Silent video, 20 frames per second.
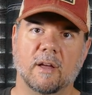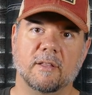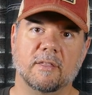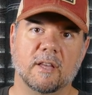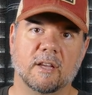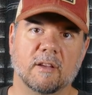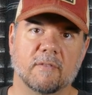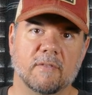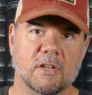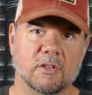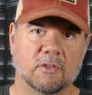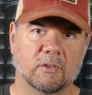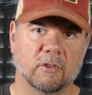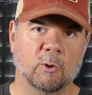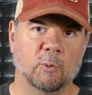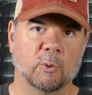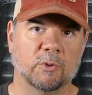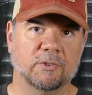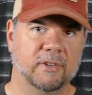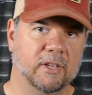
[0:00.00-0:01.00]
I think eventually
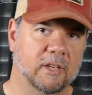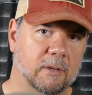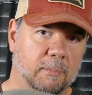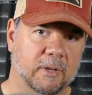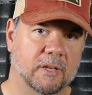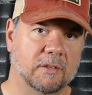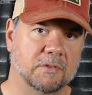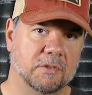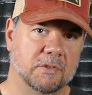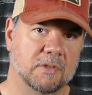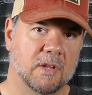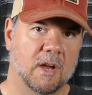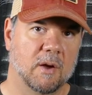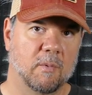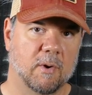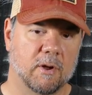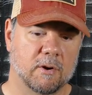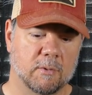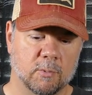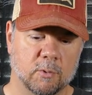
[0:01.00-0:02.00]
it will sink because it's not
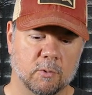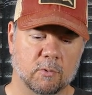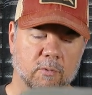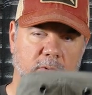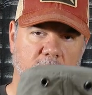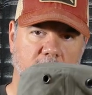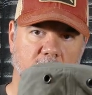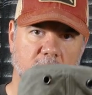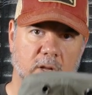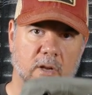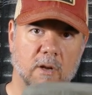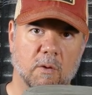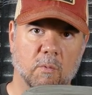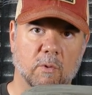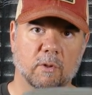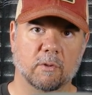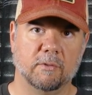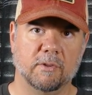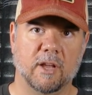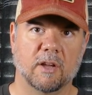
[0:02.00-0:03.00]
waterproof and, and it
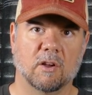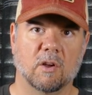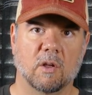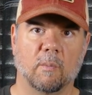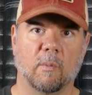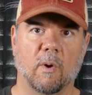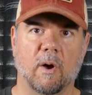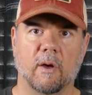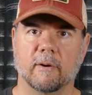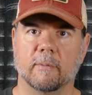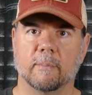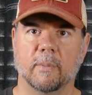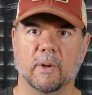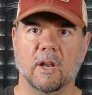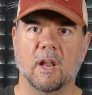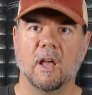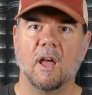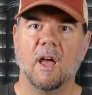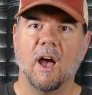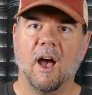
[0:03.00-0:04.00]
will take on water,
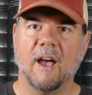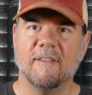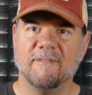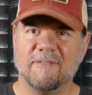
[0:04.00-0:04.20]
but I